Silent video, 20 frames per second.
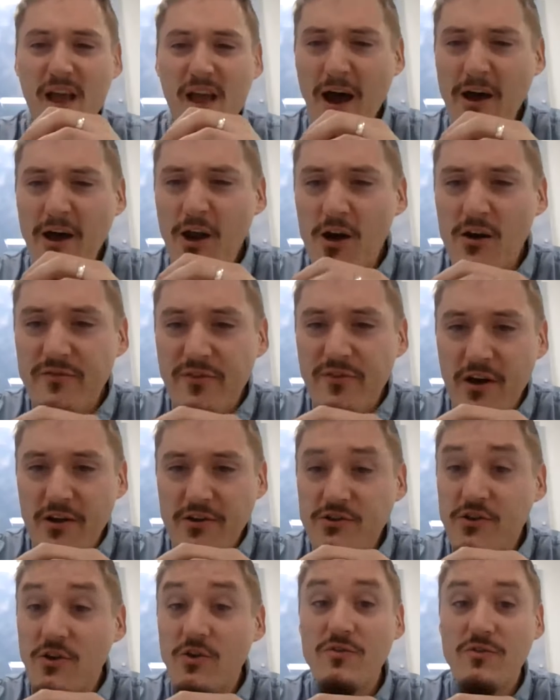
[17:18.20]
and over
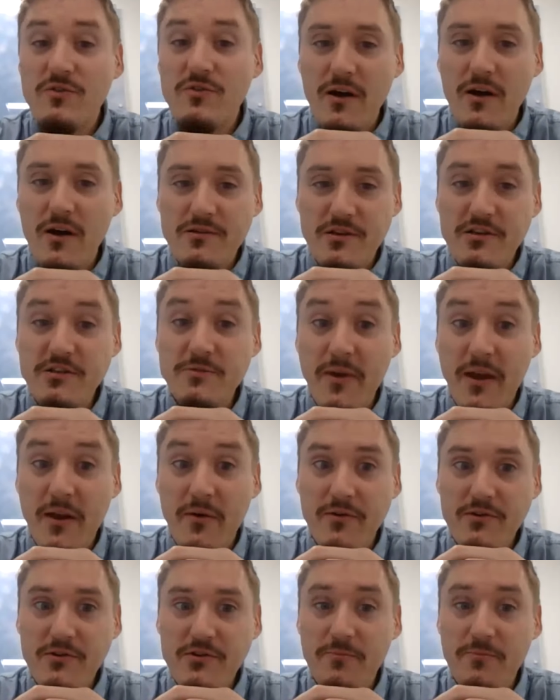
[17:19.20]
2/3
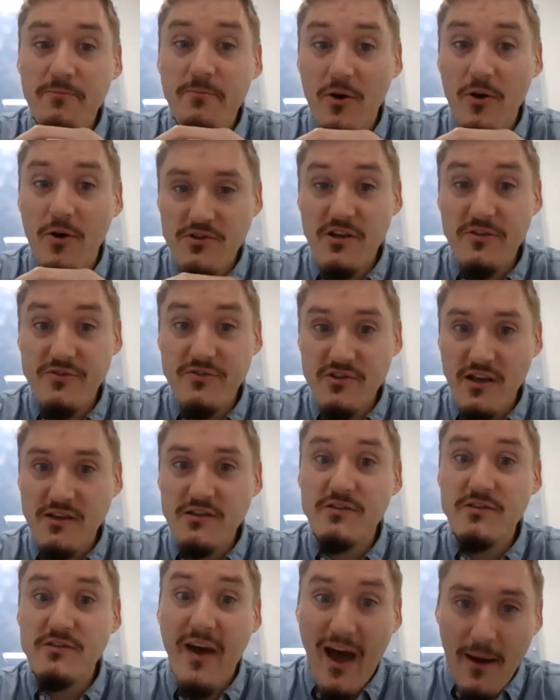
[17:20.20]
experienced a positive
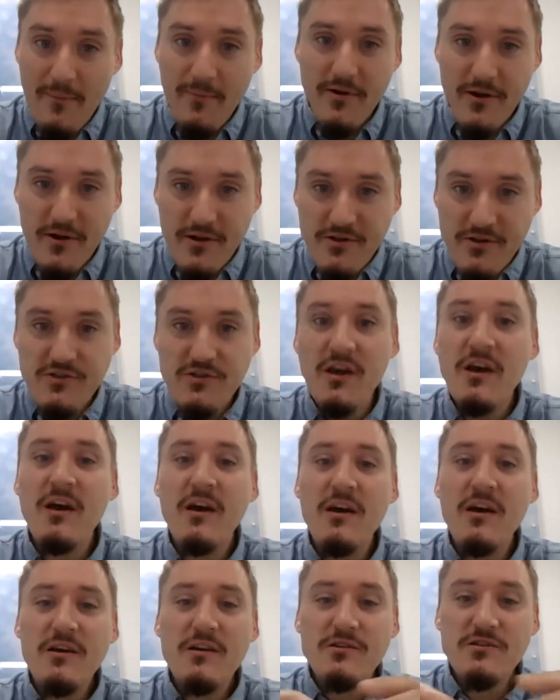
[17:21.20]
sense of happiness
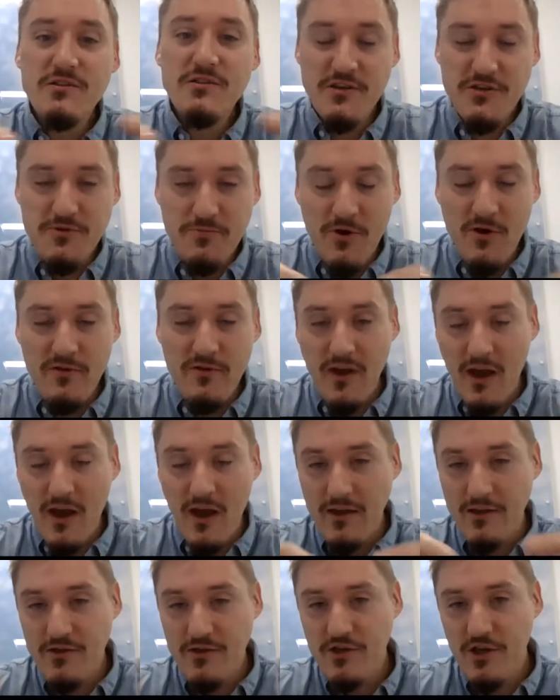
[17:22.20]
since moving
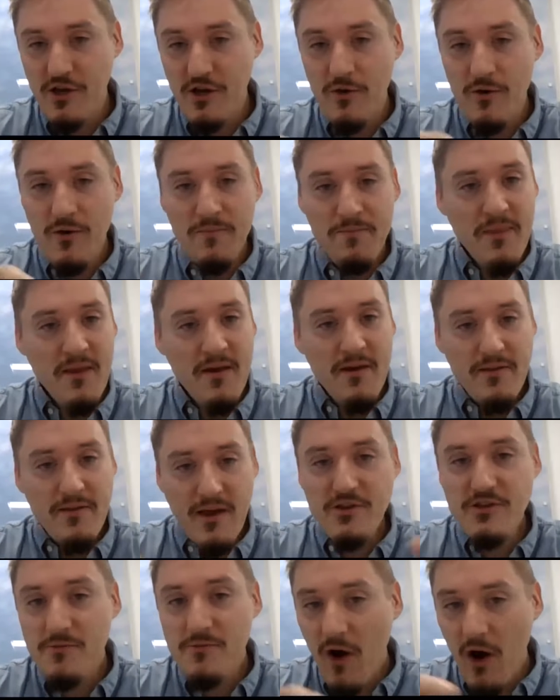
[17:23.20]
in. So
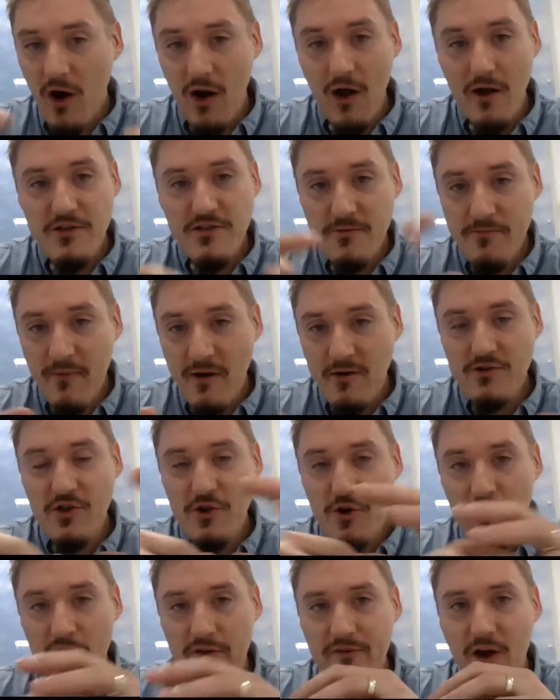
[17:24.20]
there's some highlights amongst a
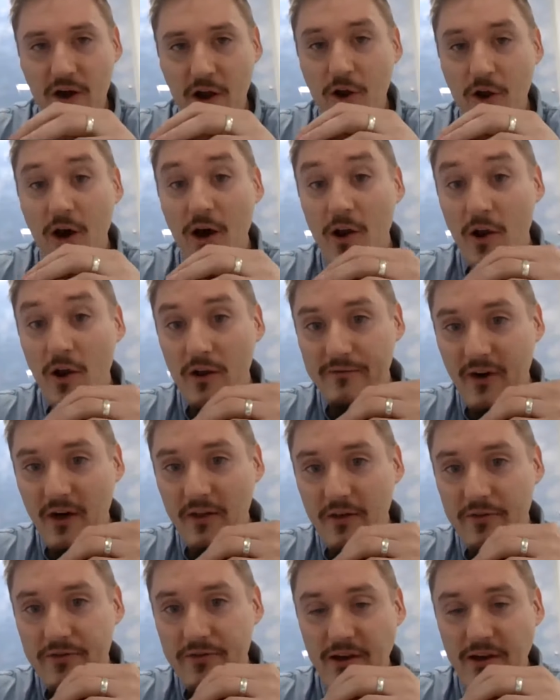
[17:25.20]
lot of
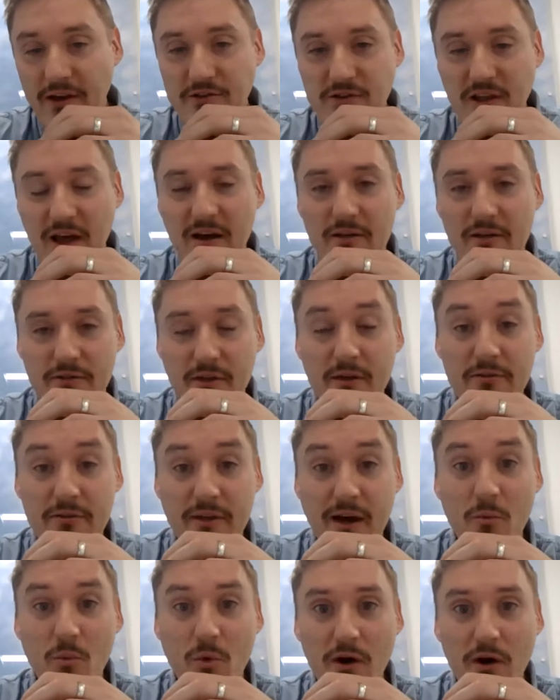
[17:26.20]
other things that
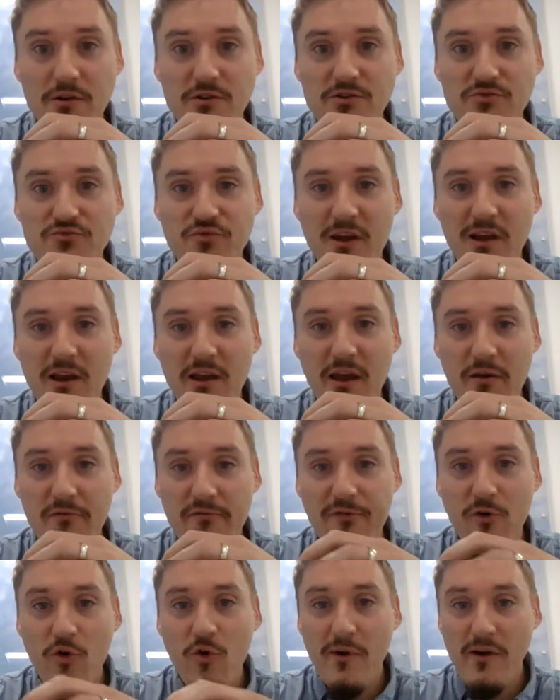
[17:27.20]
work's really
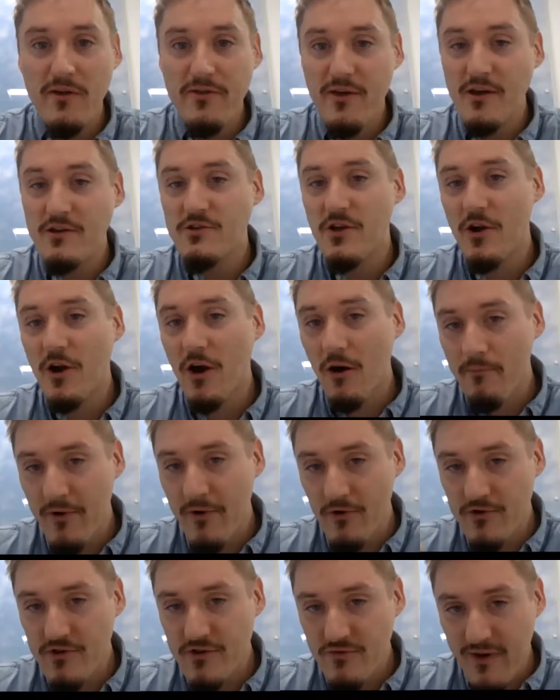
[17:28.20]
informing things like our
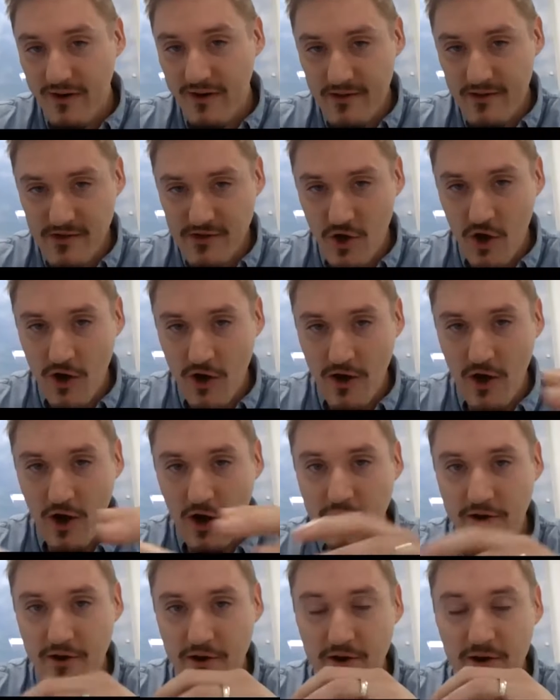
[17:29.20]
build to rent design
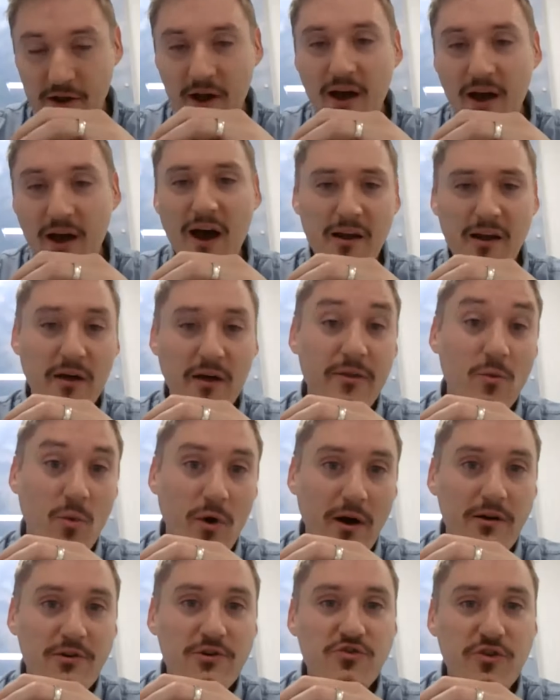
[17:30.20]
guide and other
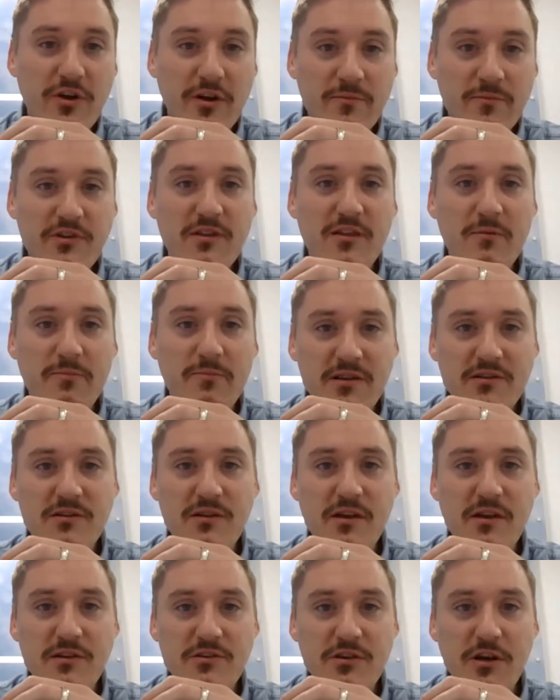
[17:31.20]
work streams in the
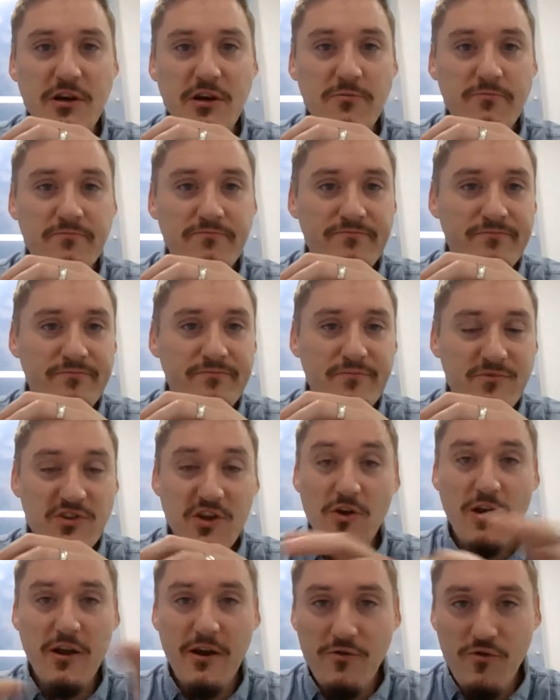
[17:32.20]
business. So
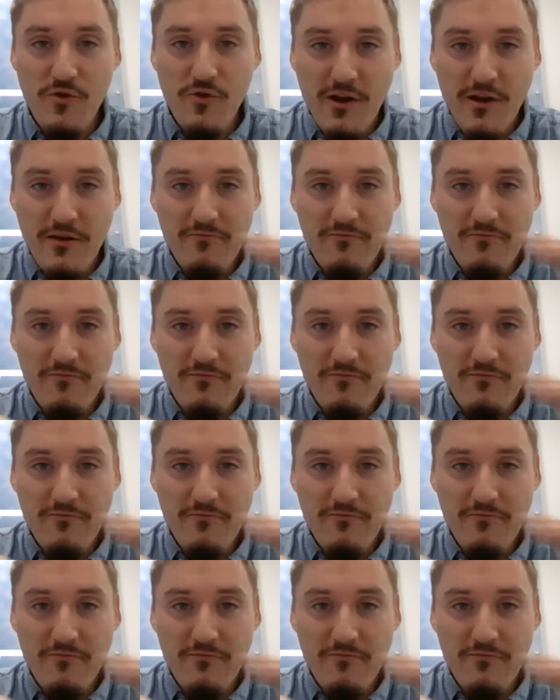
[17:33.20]
totally agree.